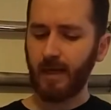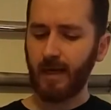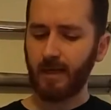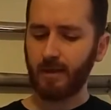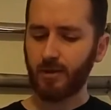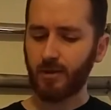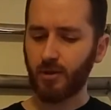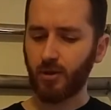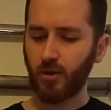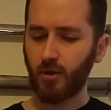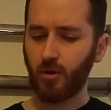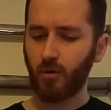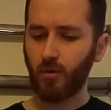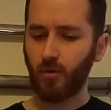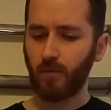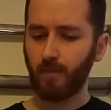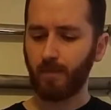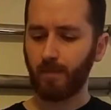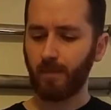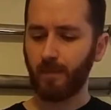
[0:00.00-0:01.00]
And
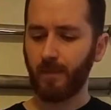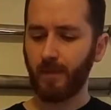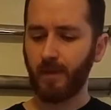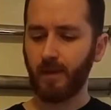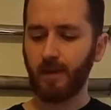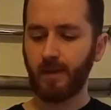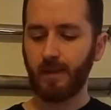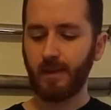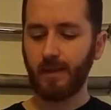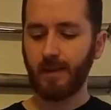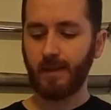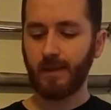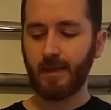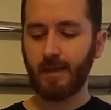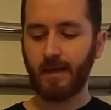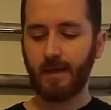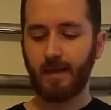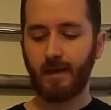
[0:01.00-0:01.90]
so the